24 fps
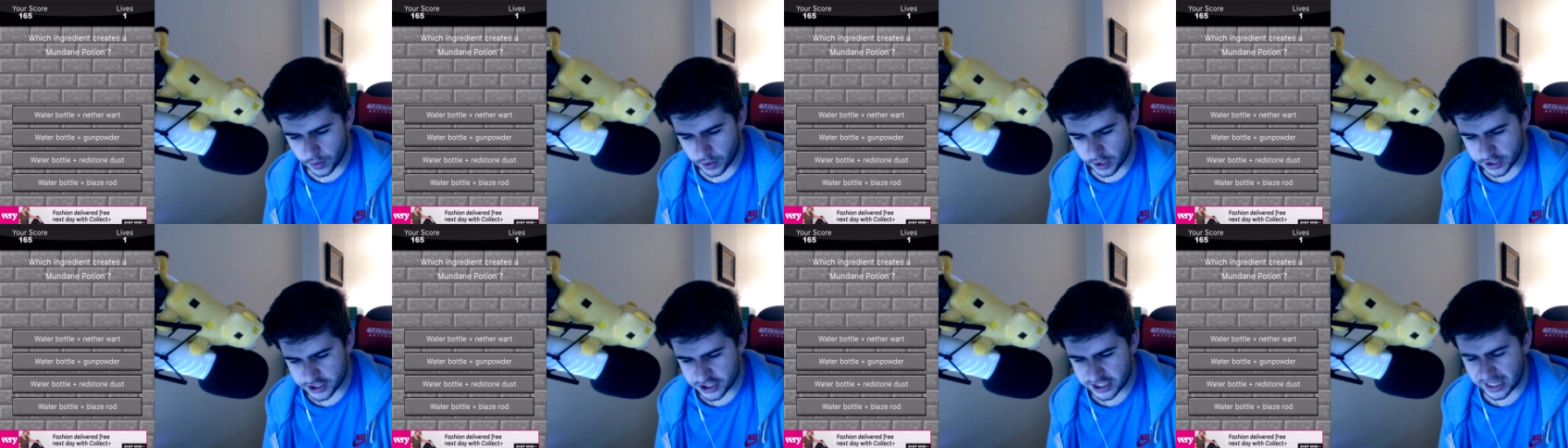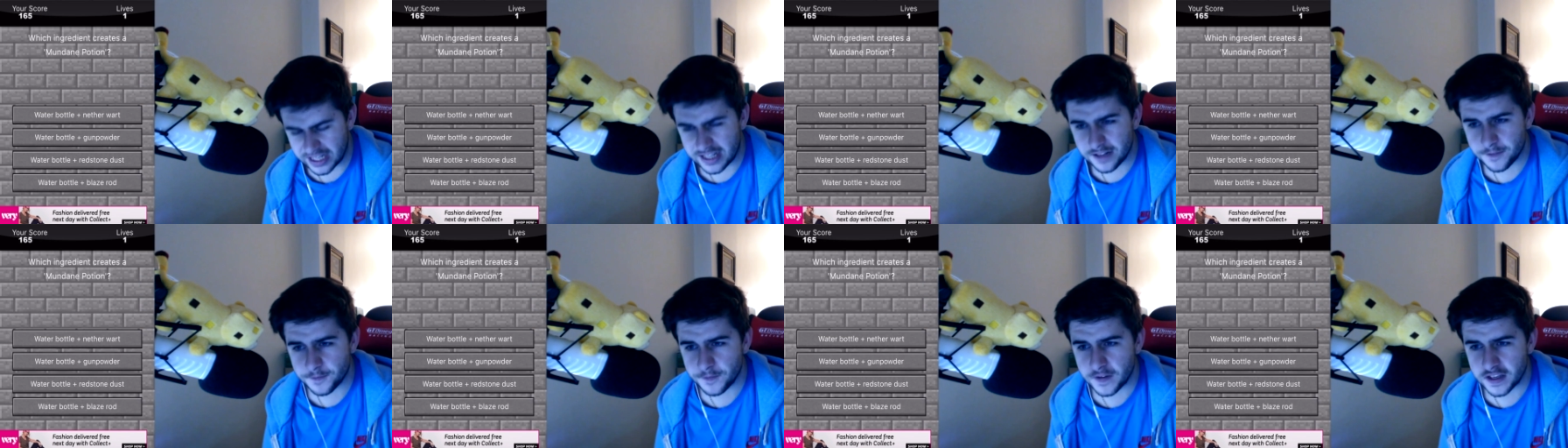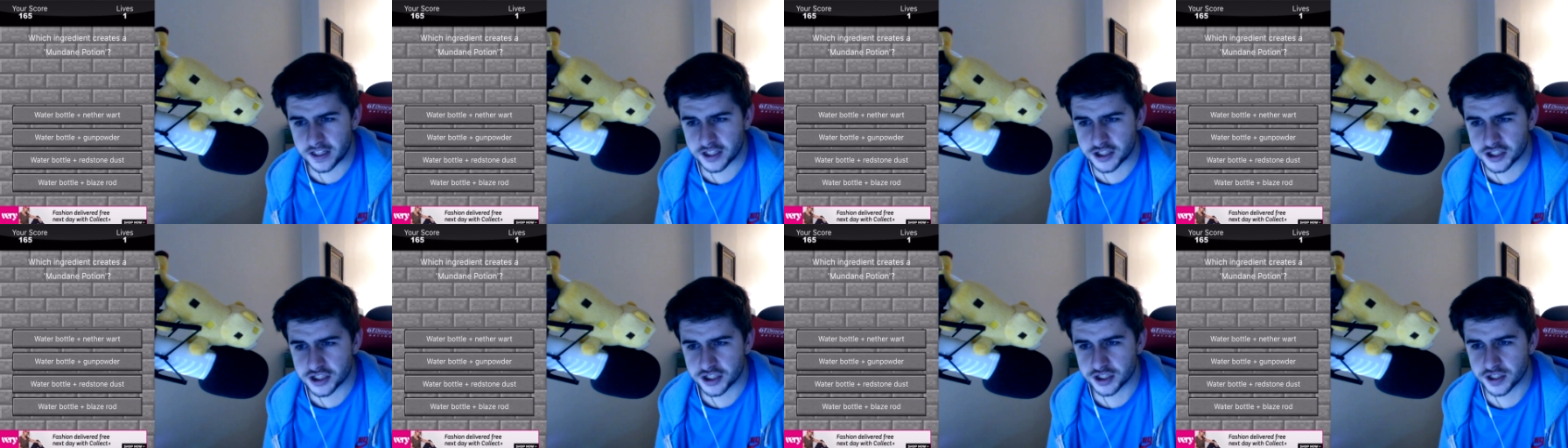A
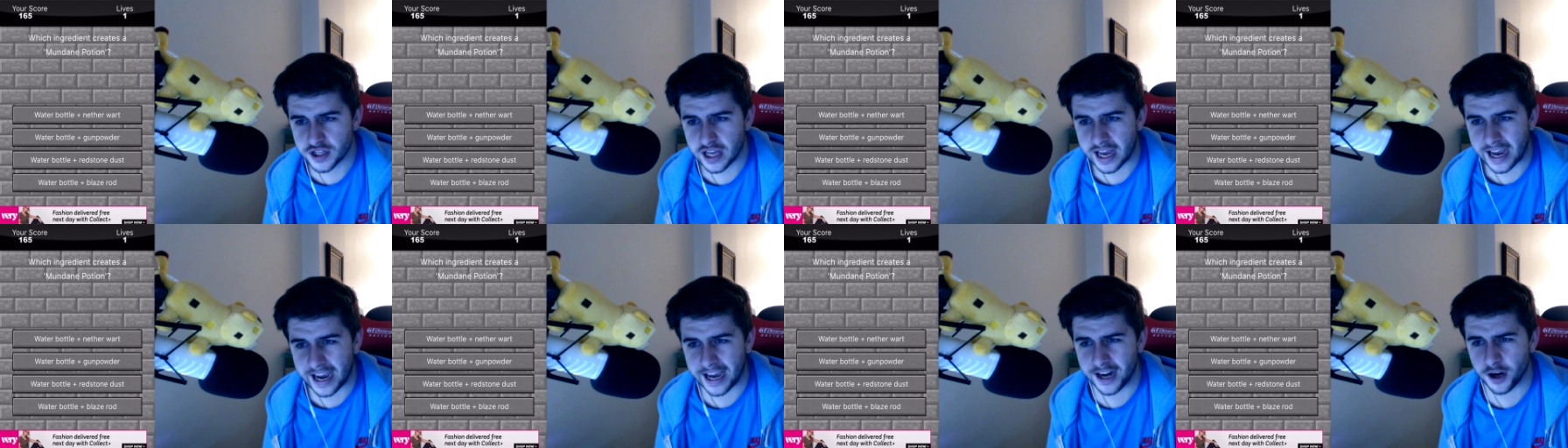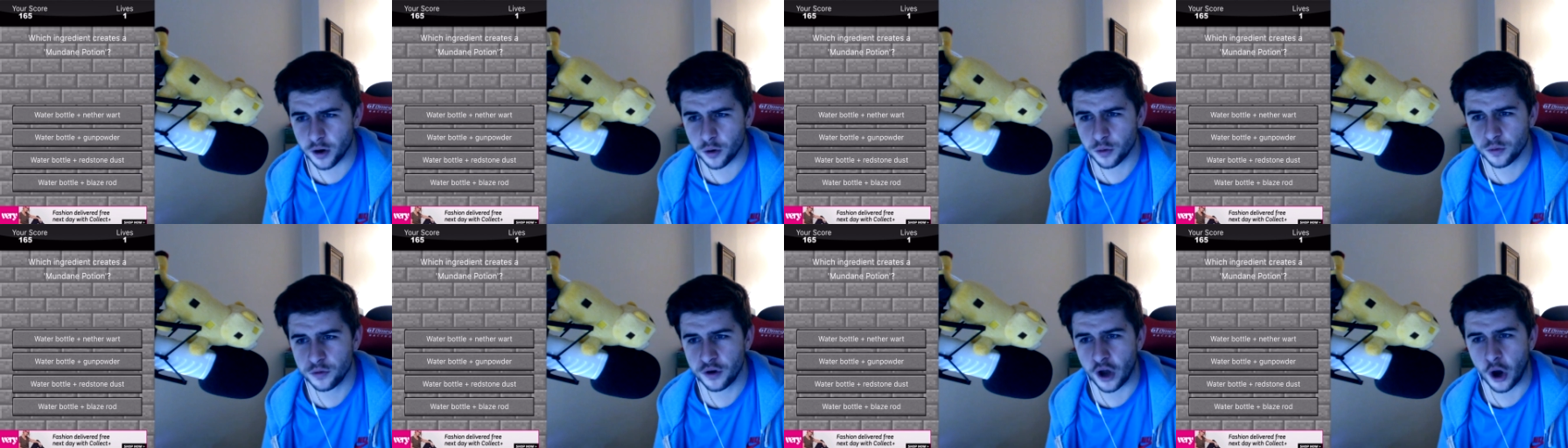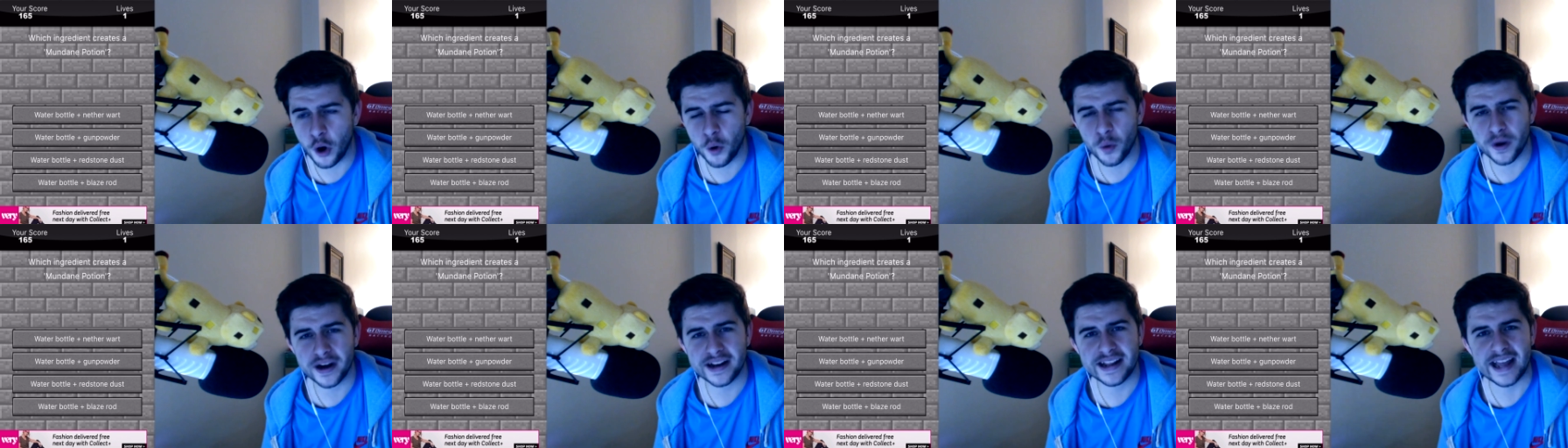jellyfish? I don't
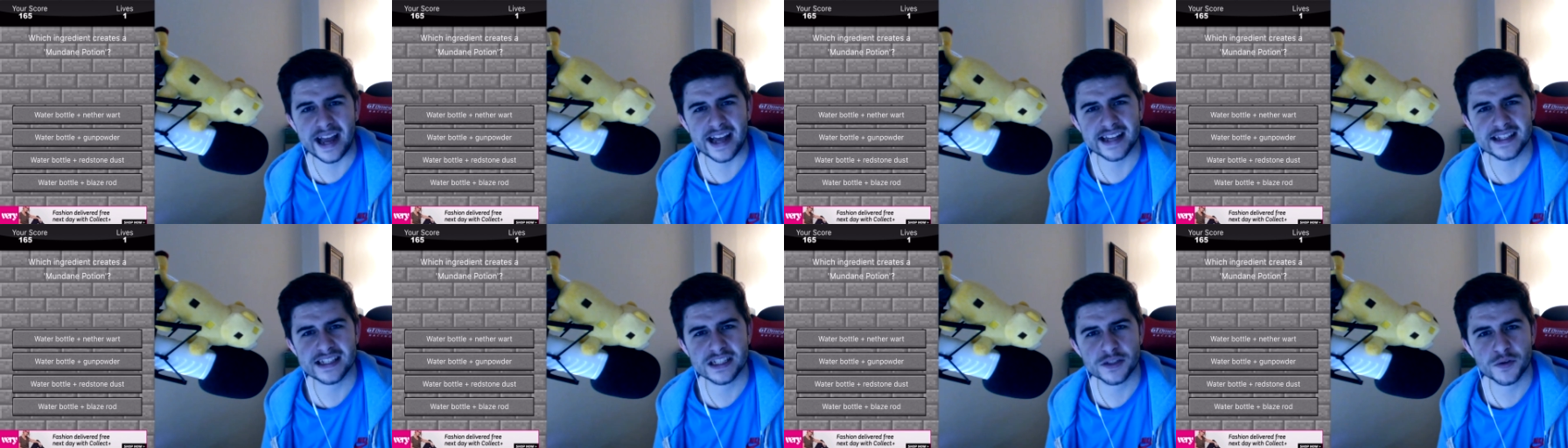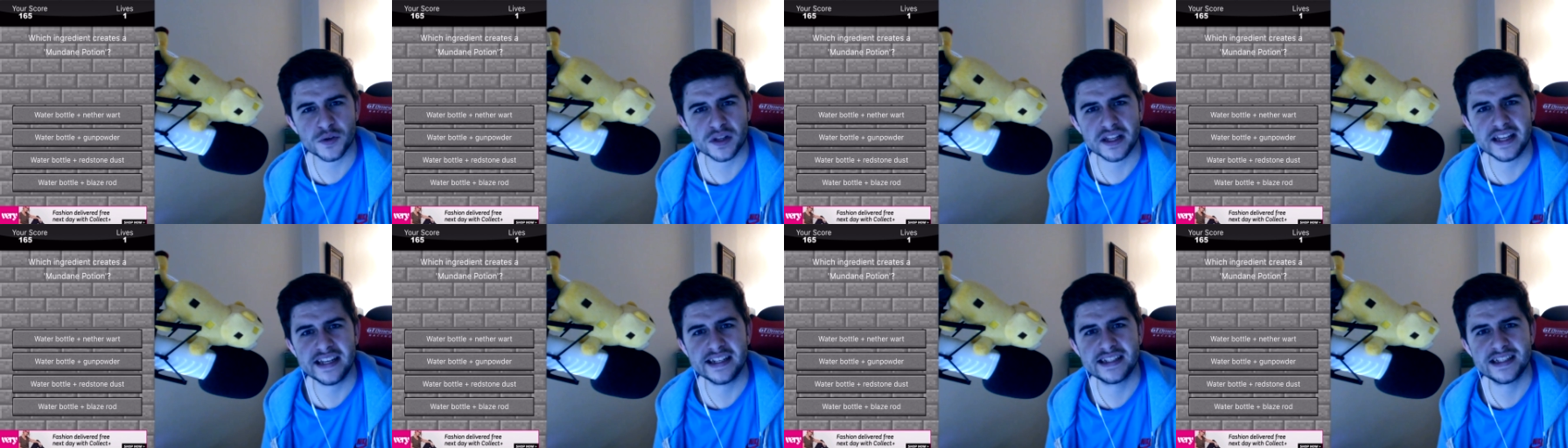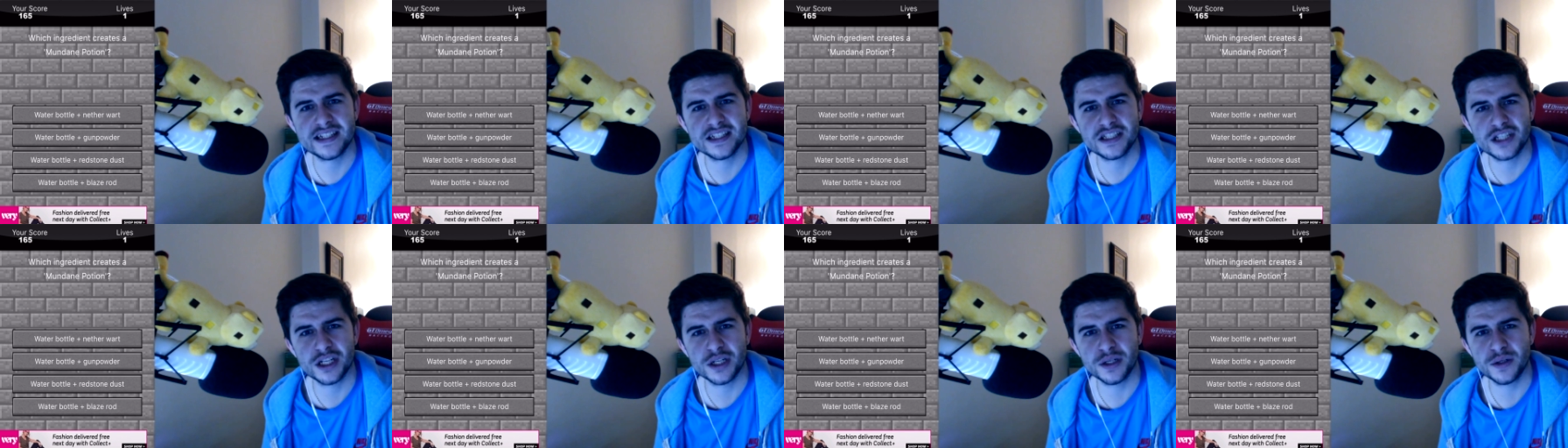know what a ghast is
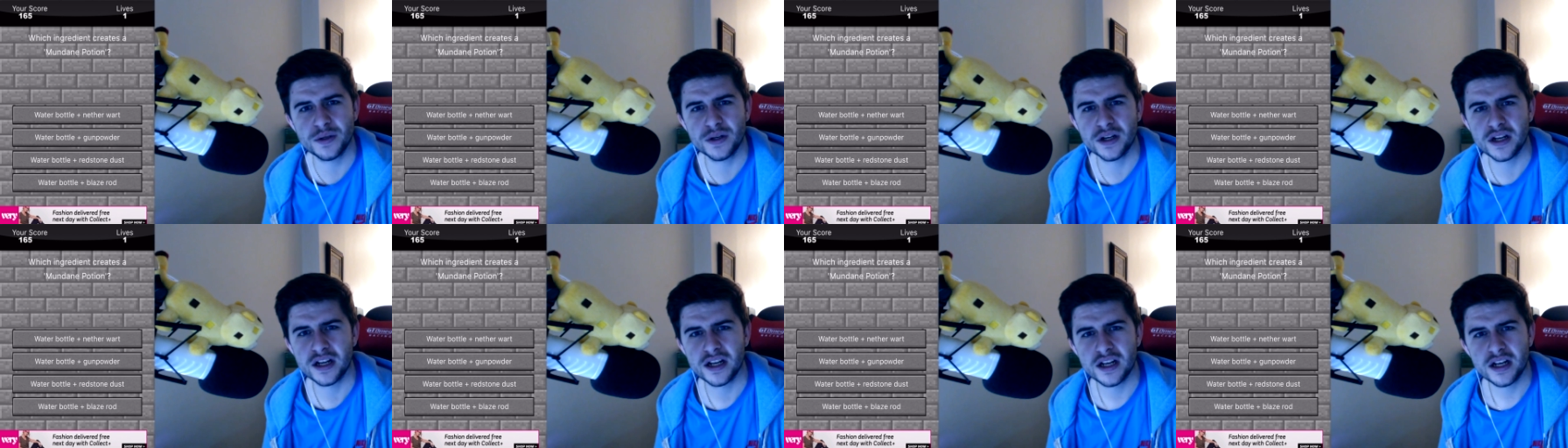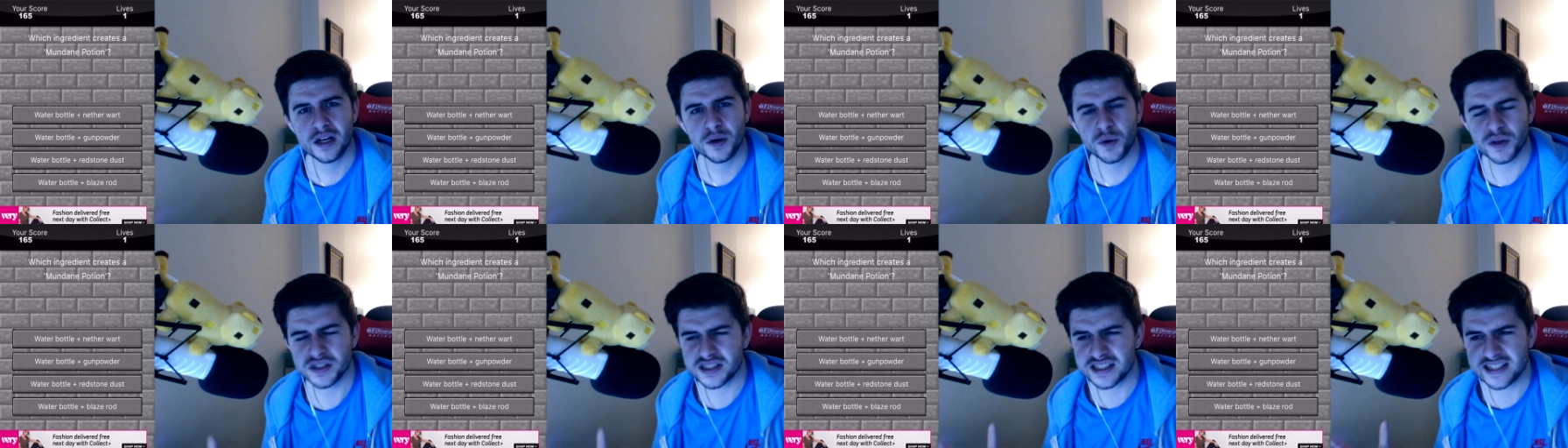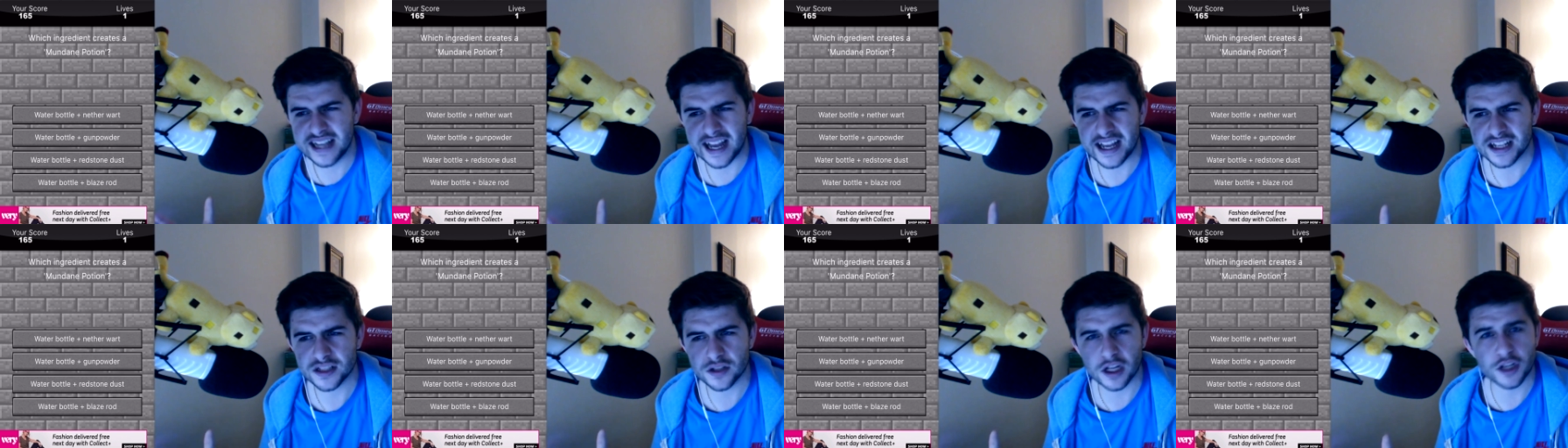related to. What's a
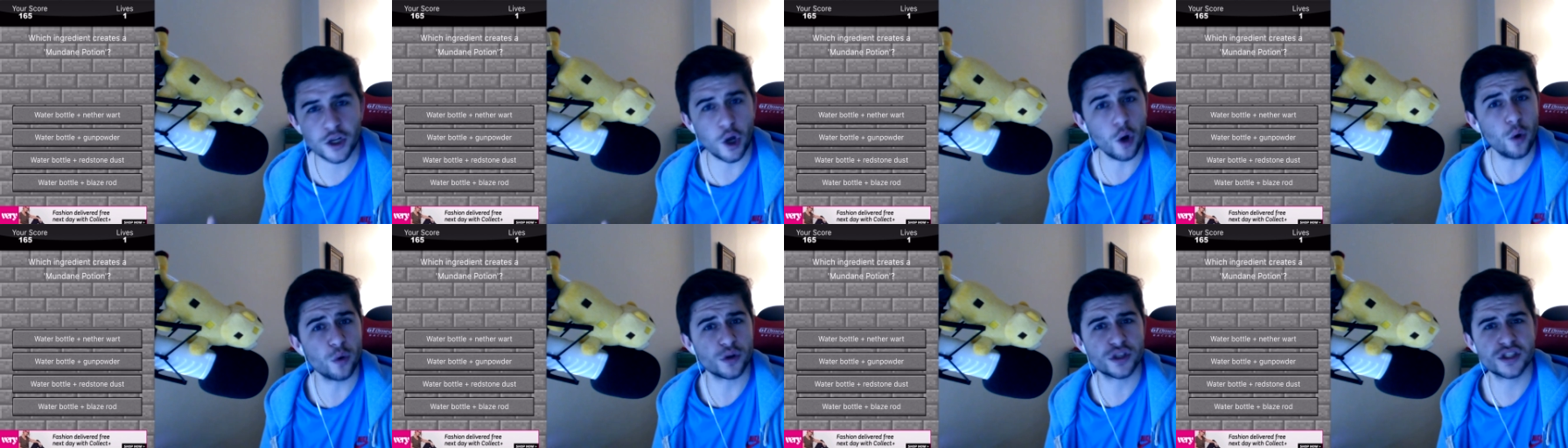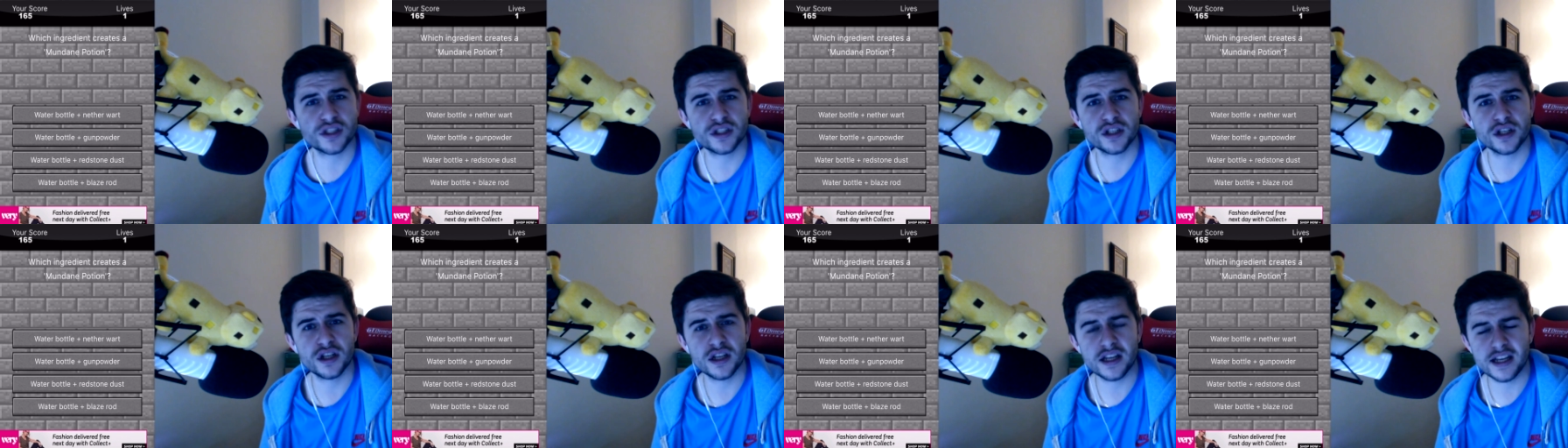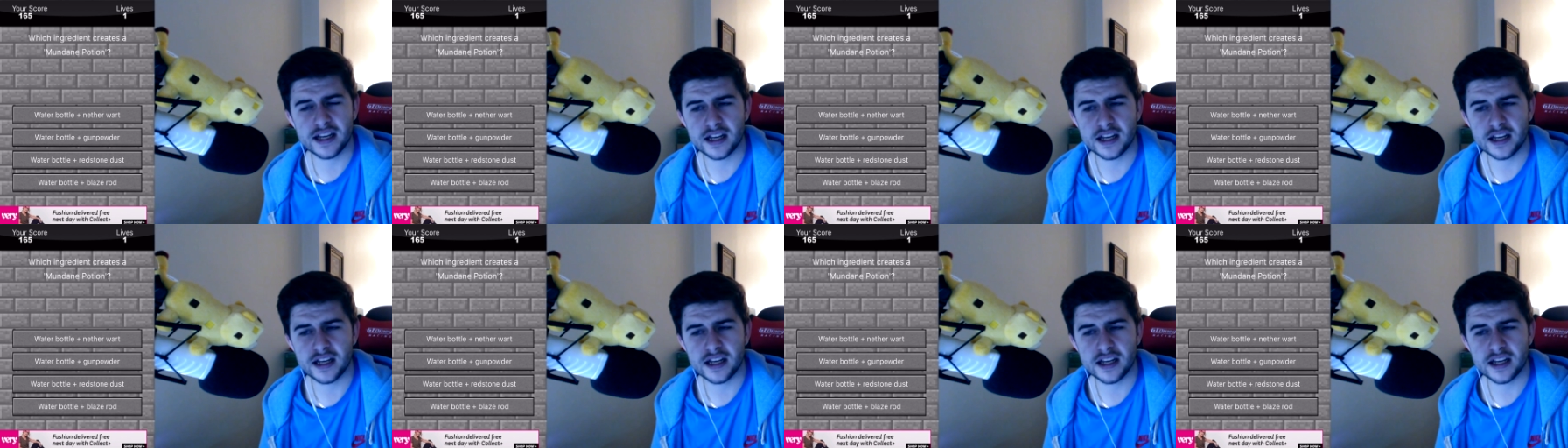ghast? A ghost.